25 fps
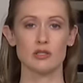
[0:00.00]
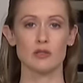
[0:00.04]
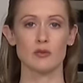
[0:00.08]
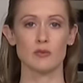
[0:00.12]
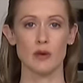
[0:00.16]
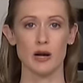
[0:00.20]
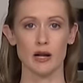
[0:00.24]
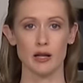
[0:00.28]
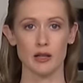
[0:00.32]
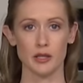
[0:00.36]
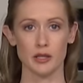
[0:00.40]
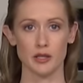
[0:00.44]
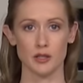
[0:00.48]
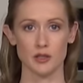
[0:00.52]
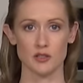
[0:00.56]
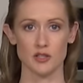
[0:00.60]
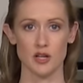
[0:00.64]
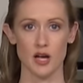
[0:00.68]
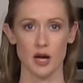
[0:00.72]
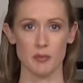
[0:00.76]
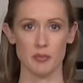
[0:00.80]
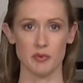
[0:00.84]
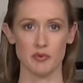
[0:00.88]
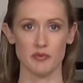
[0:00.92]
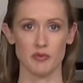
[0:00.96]
directly on
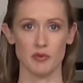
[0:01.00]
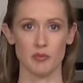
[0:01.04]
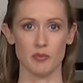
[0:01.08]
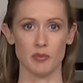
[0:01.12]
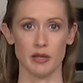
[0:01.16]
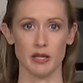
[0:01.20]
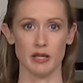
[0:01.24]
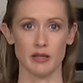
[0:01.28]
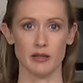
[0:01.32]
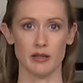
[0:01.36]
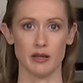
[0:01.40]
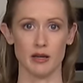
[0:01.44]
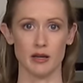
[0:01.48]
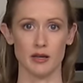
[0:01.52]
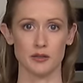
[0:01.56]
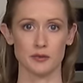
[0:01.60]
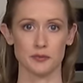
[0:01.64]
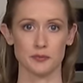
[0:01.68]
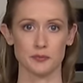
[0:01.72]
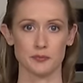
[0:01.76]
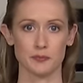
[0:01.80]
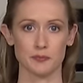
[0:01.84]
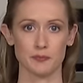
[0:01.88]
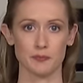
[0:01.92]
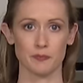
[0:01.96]
top of the blade gear.
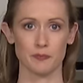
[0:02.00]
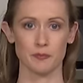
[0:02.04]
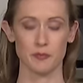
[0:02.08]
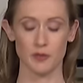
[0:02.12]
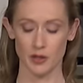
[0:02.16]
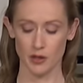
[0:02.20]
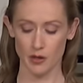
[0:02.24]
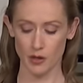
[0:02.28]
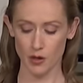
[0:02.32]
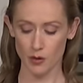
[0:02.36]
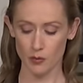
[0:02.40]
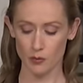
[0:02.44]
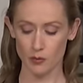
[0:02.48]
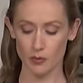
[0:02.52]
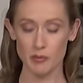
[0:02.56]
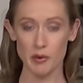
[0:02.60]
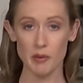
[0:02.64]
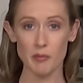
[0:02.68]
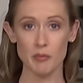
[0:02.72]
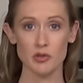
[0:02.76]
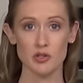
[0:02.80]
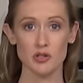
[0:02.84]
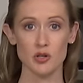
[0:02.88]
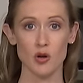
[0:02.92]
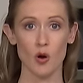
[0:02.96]

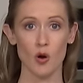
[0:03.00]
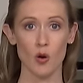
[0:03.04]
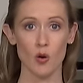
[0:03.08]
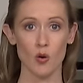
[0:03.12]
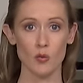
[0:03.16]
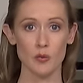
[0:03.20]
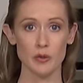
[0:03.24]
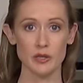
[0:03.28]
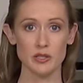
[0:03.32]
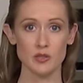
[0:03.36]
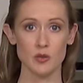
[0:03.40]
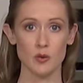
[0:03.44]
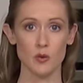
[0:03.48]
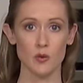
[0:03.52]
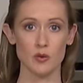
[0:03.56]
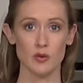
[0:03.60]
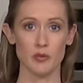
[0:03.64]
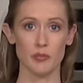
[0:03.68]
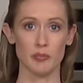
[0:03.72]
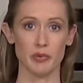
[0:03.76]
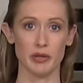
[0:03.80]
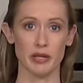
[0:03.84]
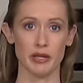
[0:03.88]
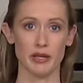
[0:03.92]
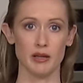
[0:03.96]
Remember to always hold the
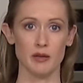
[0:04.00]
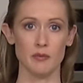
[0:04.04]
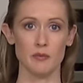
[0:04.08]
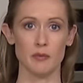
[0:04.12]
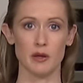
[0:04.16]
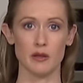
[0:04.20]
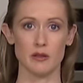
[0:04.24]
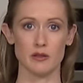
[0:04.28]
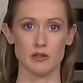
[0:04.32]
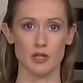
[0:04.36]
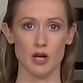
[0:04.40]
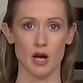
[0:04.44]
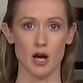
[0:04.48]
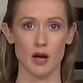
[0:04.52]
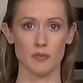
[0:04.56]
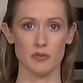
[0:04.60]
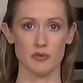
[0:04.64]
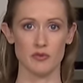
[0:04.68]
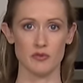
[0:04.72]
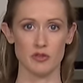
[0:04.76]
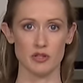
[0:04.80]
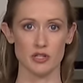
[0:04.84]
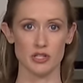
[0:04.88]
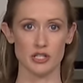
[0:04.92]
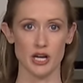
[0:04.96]
blade by the top of
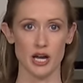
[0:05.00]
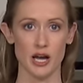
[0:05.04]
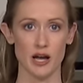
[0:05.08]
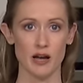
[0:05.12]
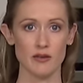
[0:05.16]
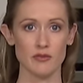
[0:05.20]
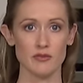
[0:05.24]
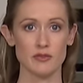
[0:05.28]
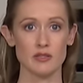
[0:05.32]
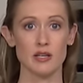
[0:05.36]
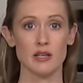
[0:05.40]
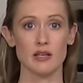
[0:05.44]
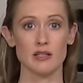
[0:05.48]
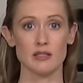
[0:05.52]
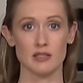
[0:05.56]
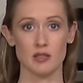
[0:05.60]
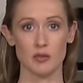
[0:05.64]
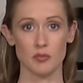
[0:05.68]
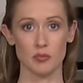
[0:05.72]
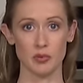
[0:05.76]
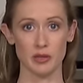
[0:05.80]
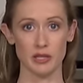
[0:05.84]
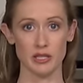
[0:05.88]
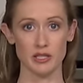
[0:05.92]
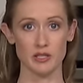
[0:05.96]
the shaft as the
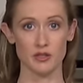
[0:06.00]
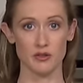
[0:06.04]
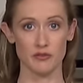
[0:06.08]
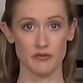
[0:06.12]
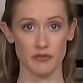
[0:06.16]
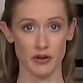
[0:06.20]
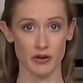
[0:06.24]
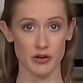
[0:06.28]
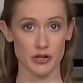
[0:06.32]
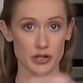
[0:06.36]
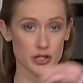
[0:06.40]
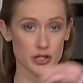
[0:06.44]
blades are very